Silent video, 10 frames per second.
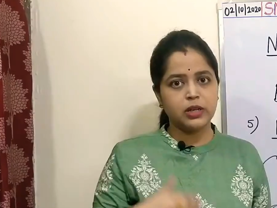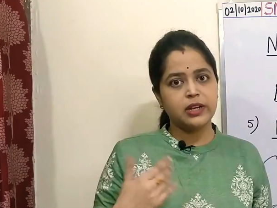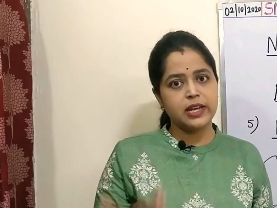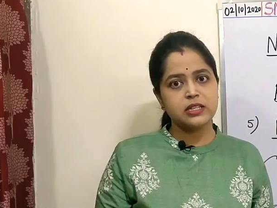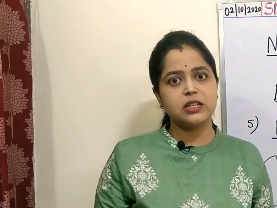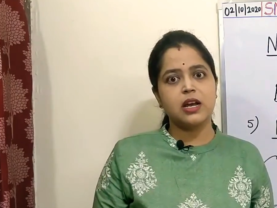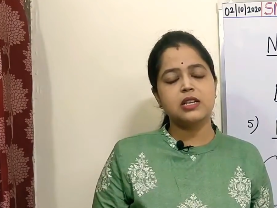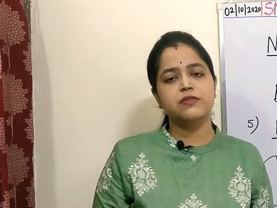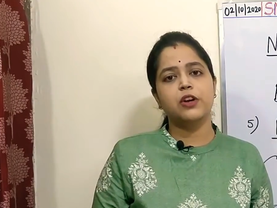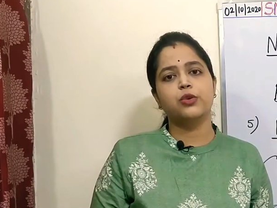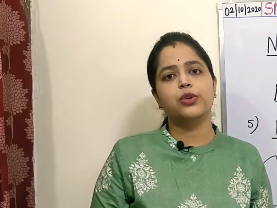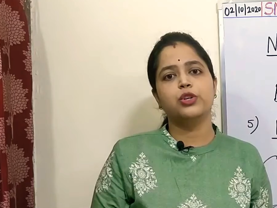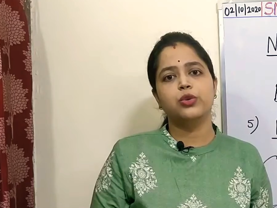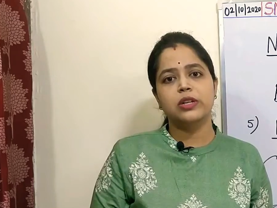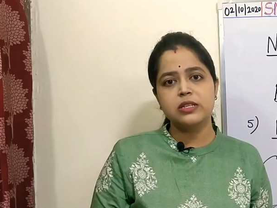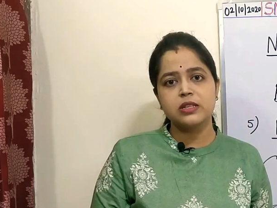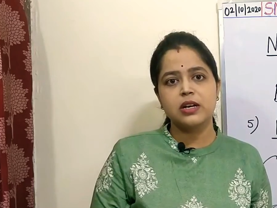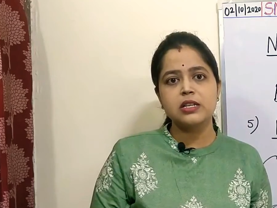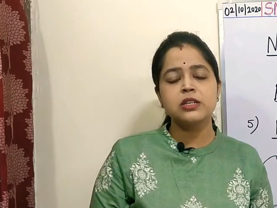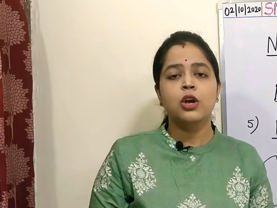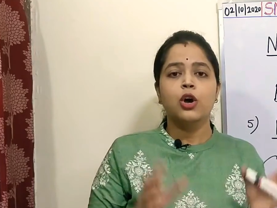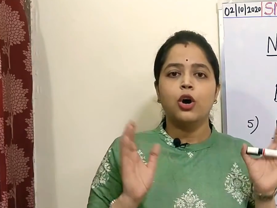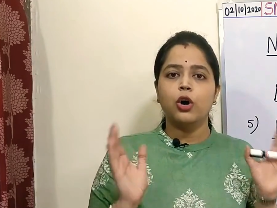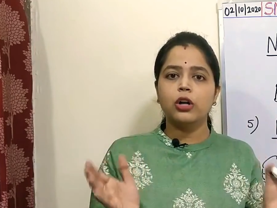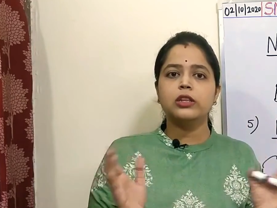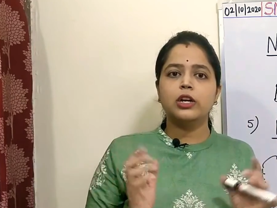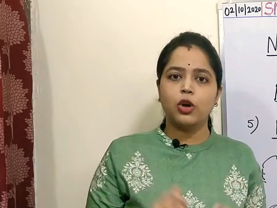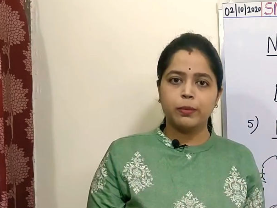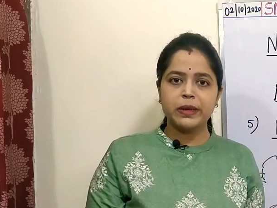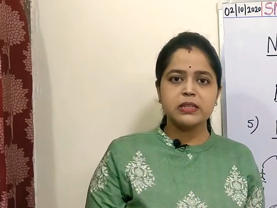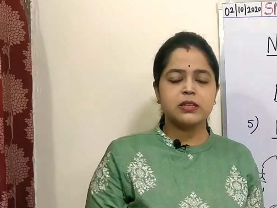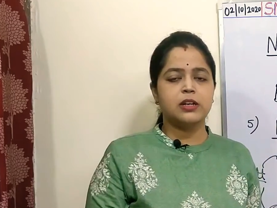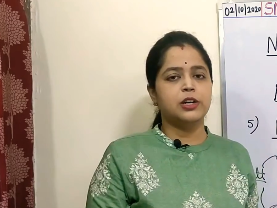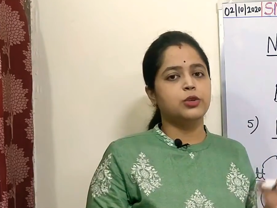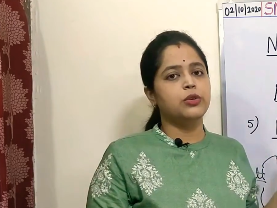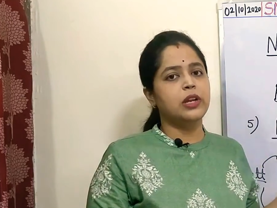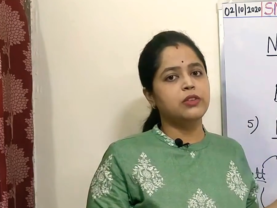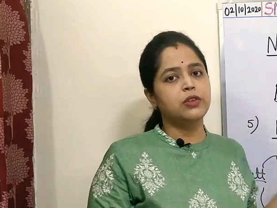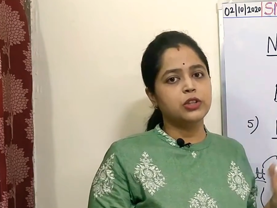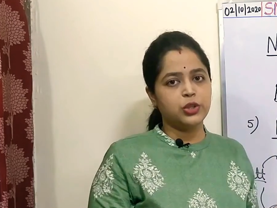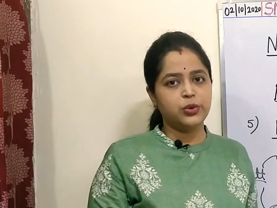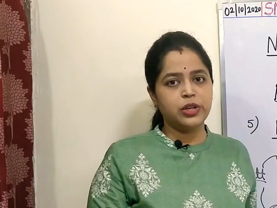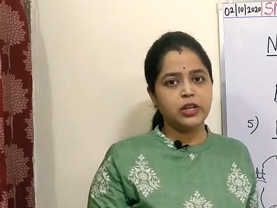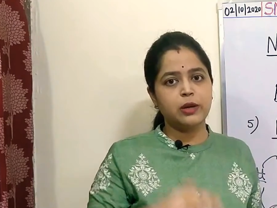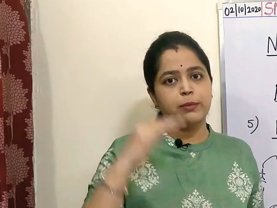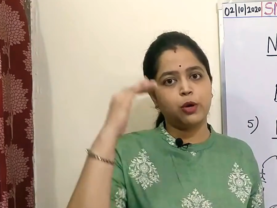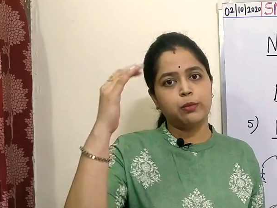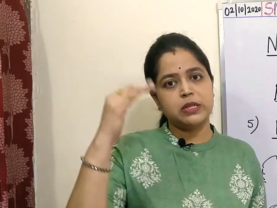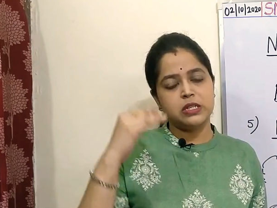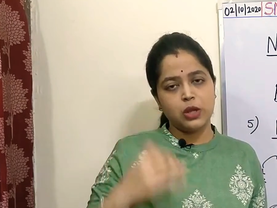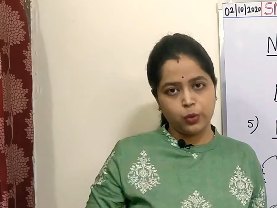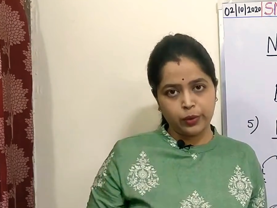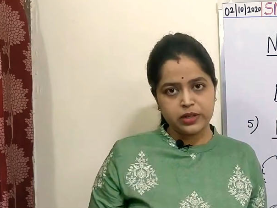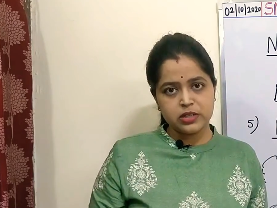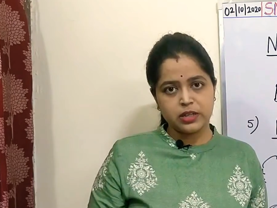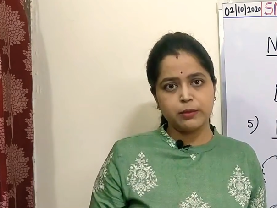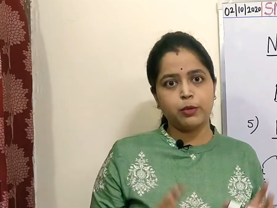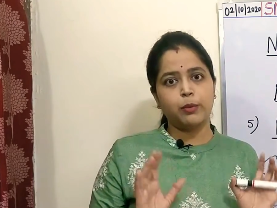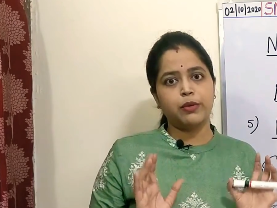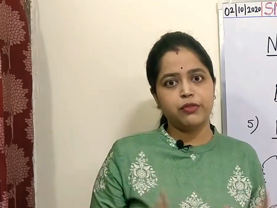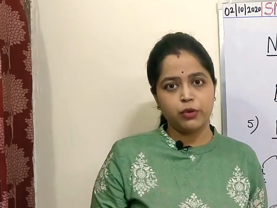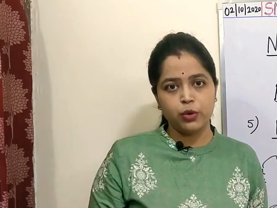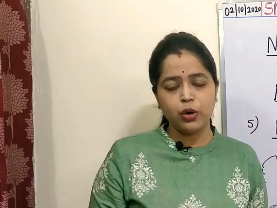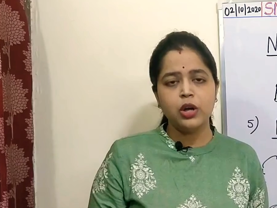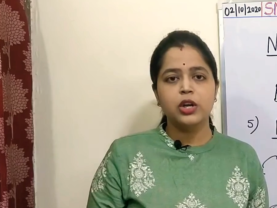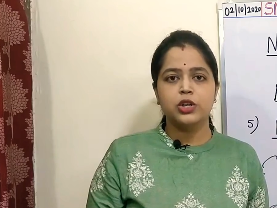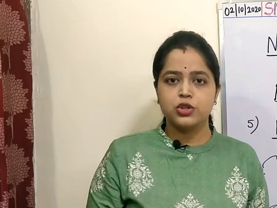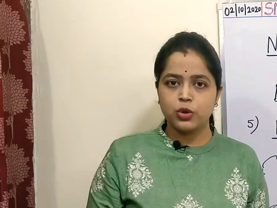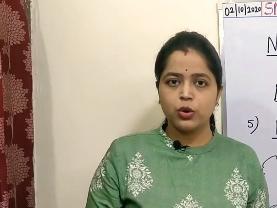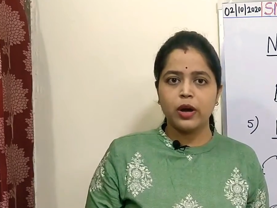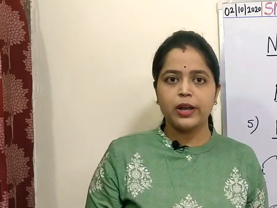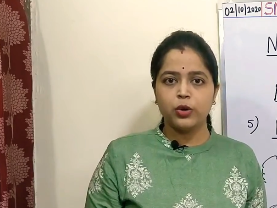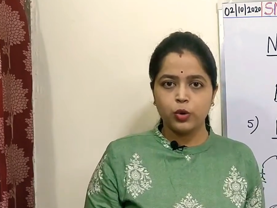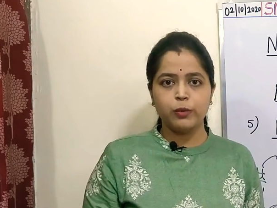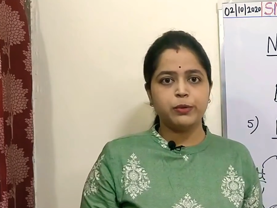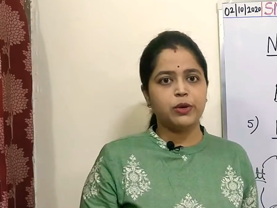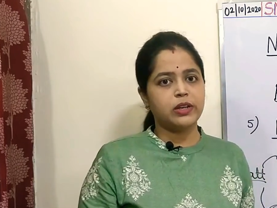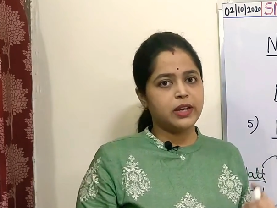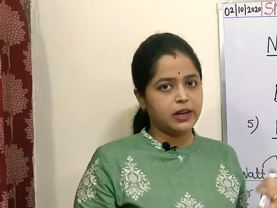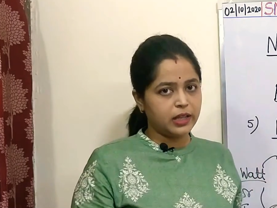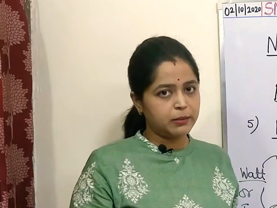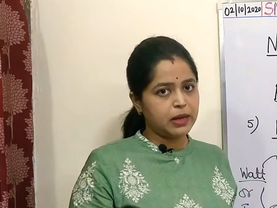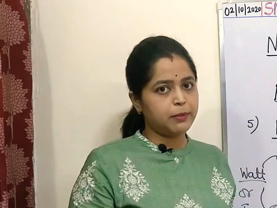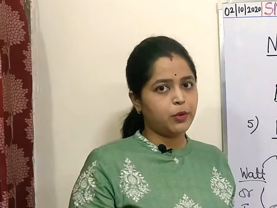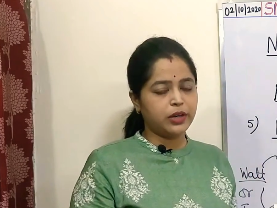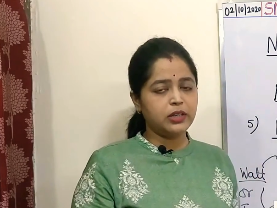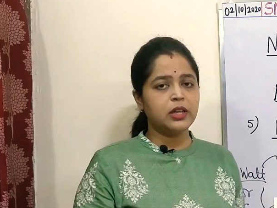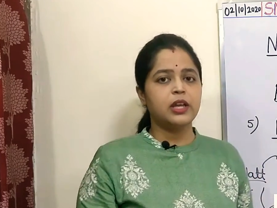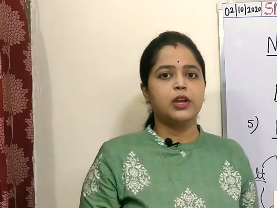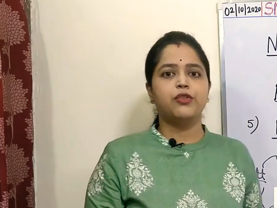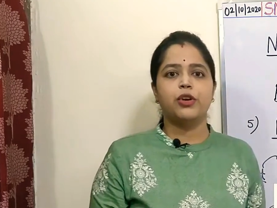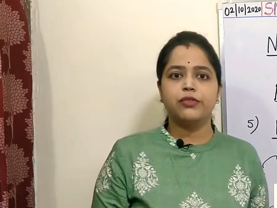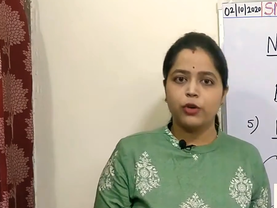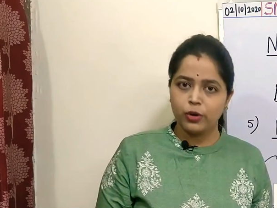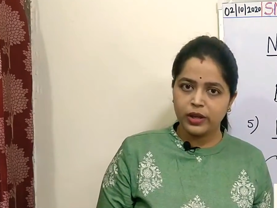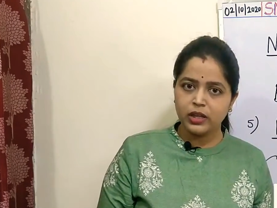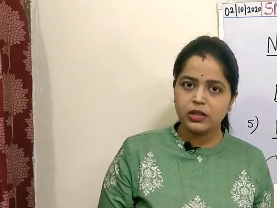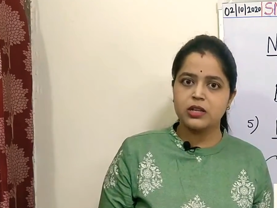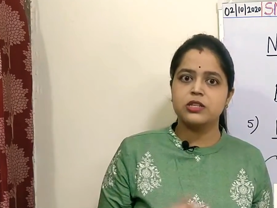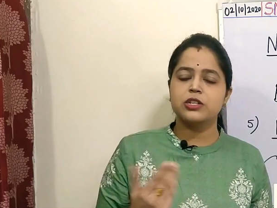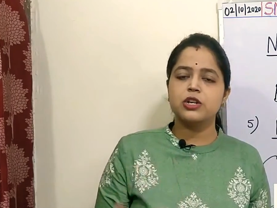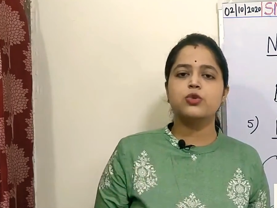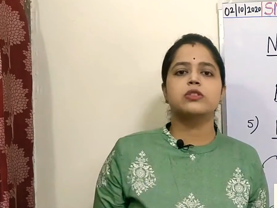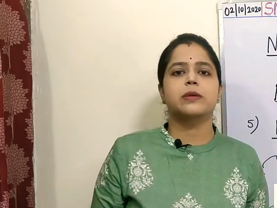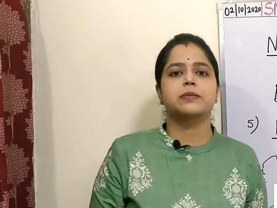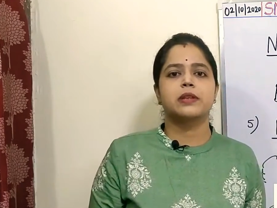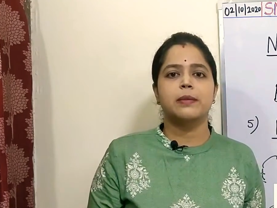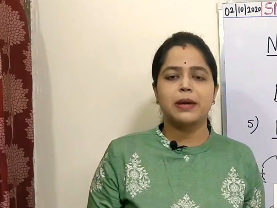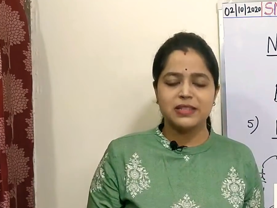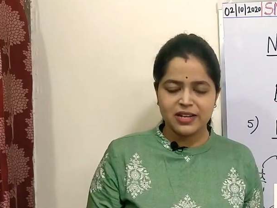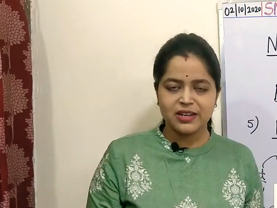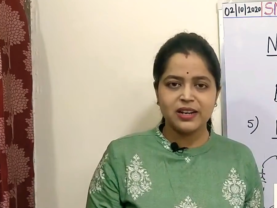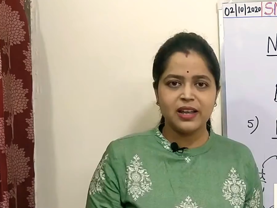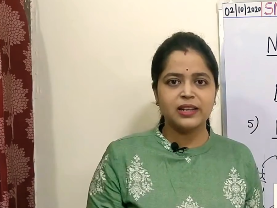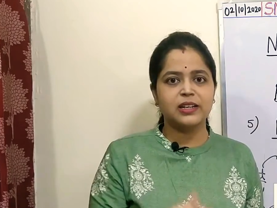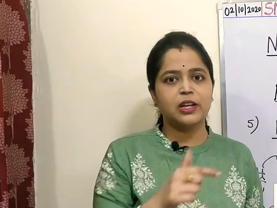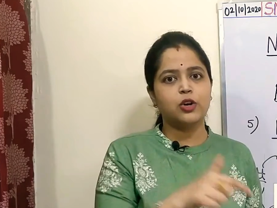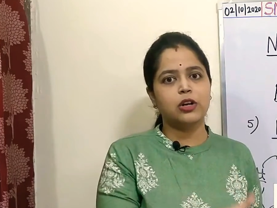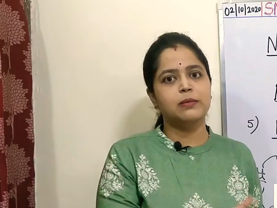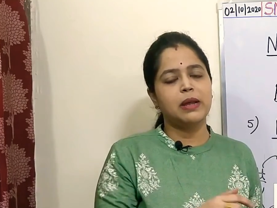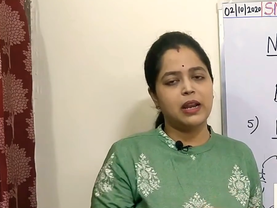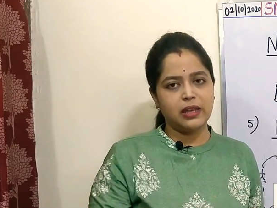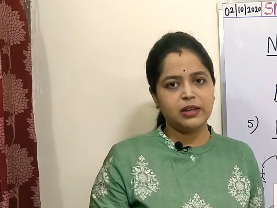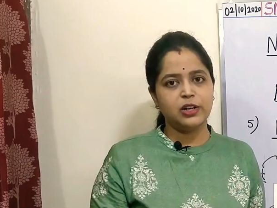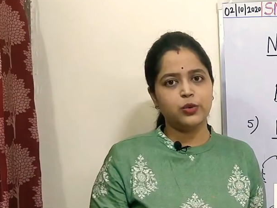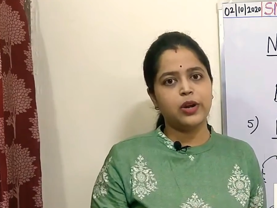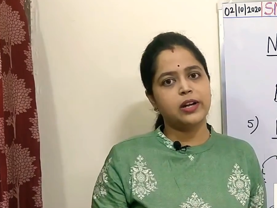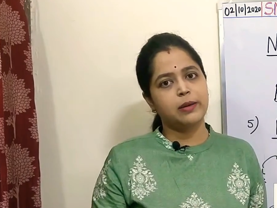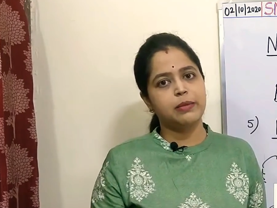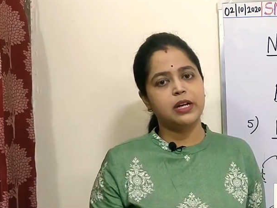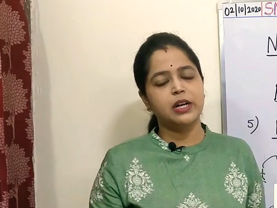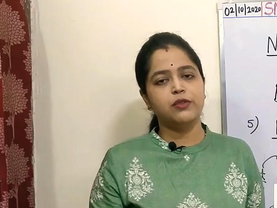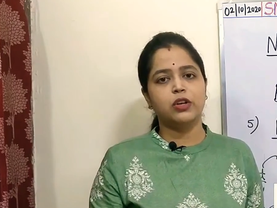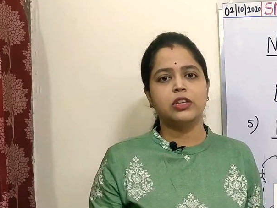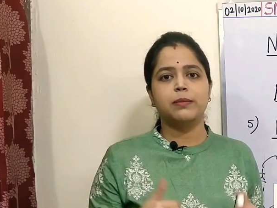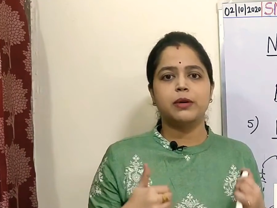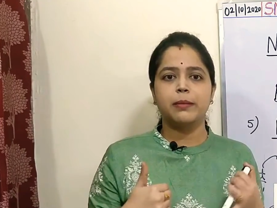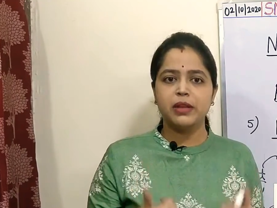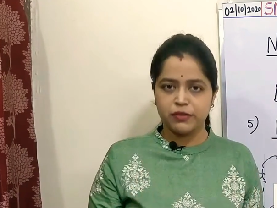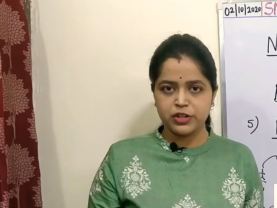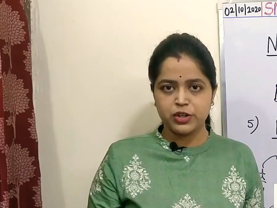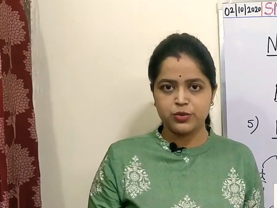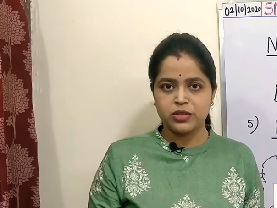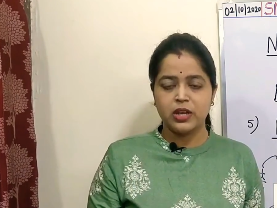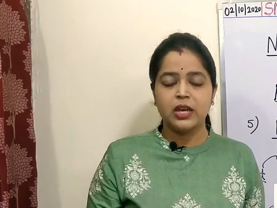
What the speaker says: next class, we are going to discuss all the topics related to network theory in a proper sequence, in a proper flow. So I hope you are getting my point. If you are following, consider to subscribe my channel and click on bell icon to get updated for the upcoming videos.